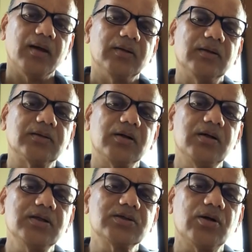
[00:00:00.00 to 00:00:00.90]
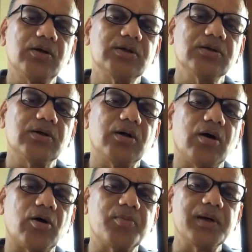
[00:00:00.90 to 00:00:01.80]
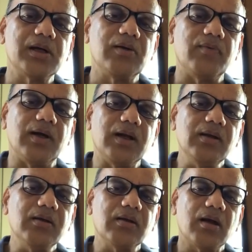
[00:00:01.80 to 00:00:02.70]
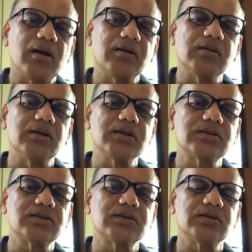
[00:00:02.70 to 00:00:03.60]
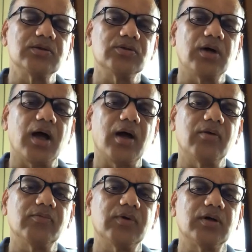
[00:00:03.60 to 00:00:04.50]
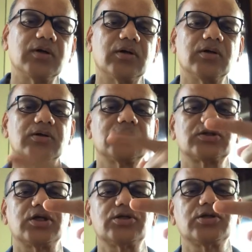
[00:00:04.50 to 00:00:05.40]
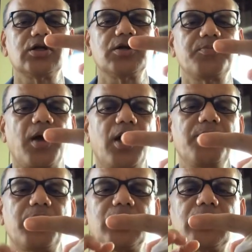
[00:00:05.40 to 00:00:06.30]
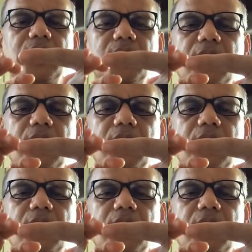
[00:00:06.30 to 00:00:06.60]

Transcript: The third is called as a orbital welding, and in this you have a stationary pipe and a